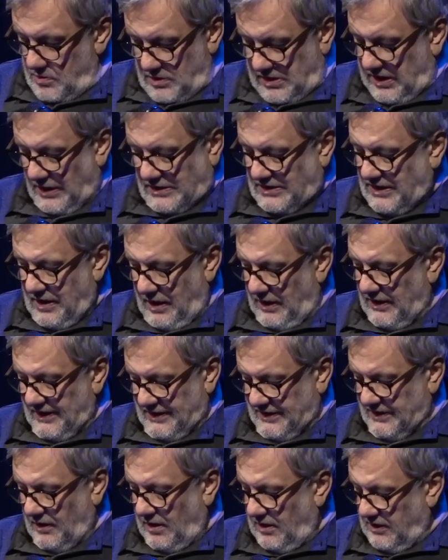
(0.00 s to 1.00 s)
The idea
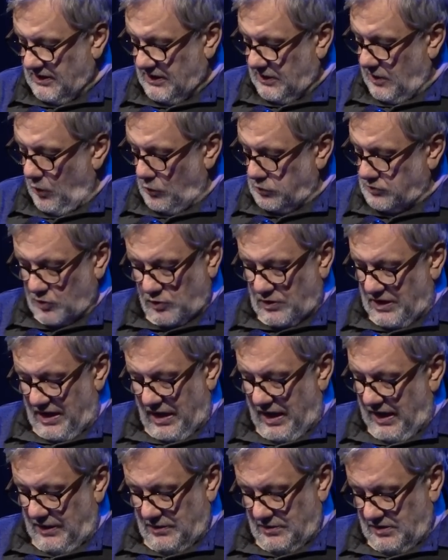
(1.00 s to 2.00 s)
is, let's go to
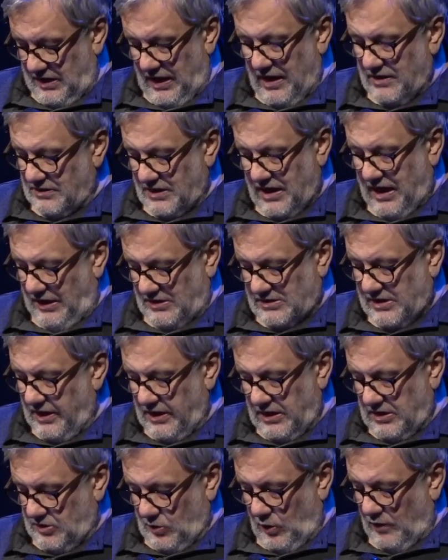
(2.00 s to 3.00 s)
the end and get
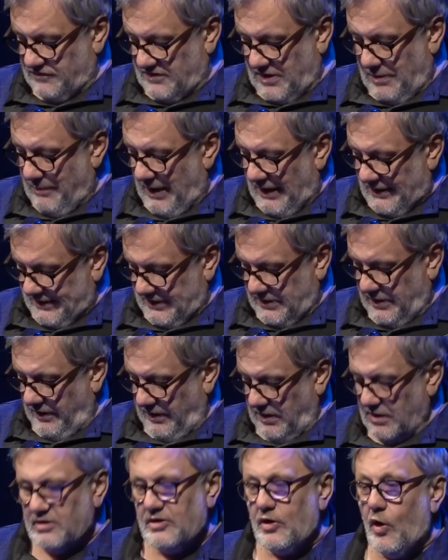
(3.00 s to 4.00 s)
rid of the
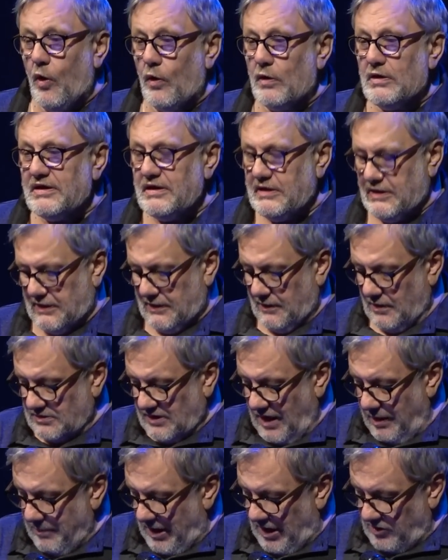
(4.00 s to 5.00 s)
master in all its
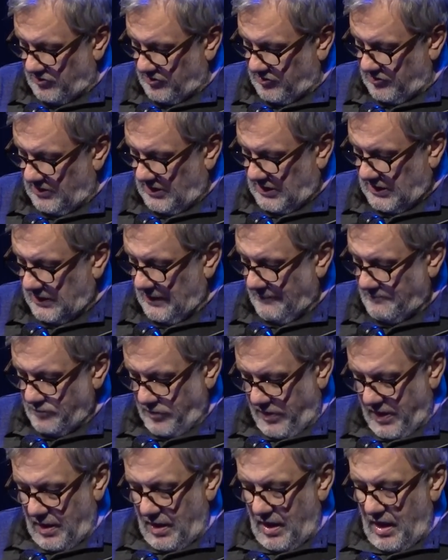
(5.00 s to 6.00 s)
dimensions.
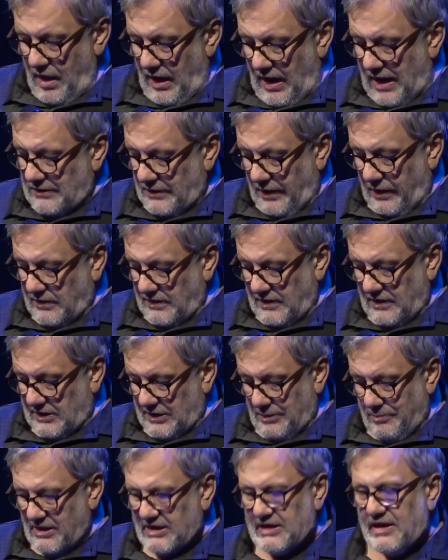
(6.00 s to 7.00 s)

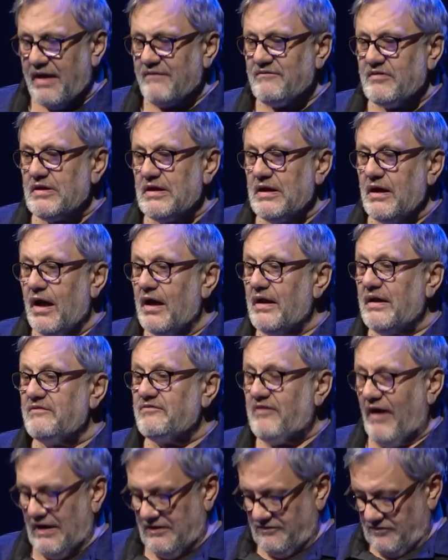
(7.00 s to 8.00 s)
Anarchism is having a
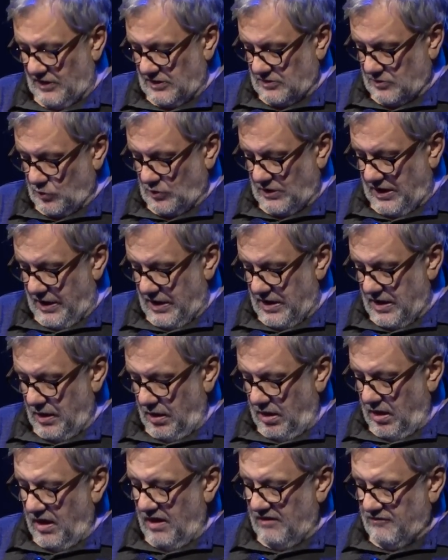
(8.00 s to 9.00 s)
revival today,
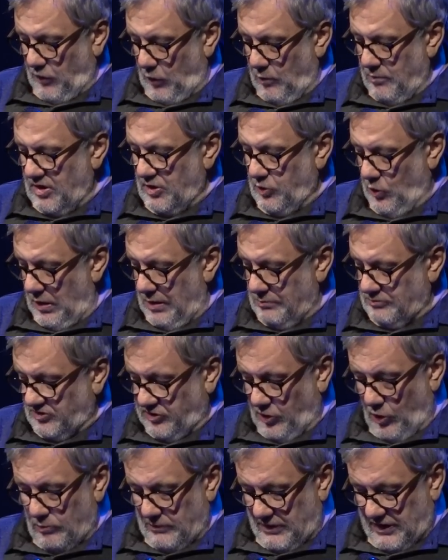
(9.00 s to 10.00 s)
from Noam
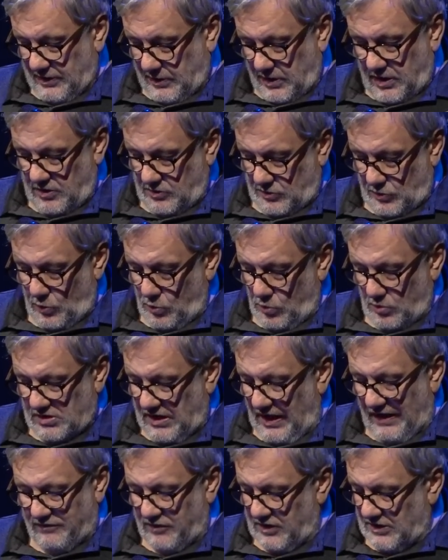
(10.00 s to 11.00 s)
Chomsky to
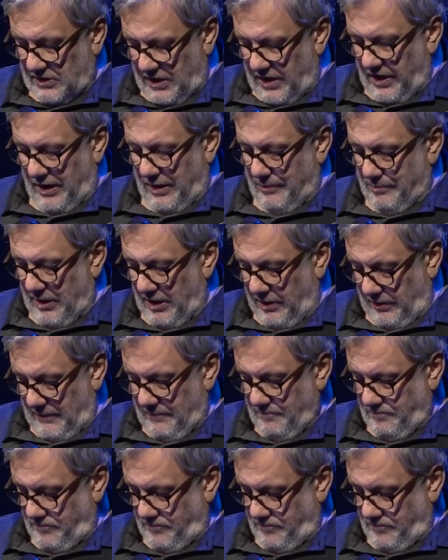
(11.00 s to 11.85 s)
David Graeber.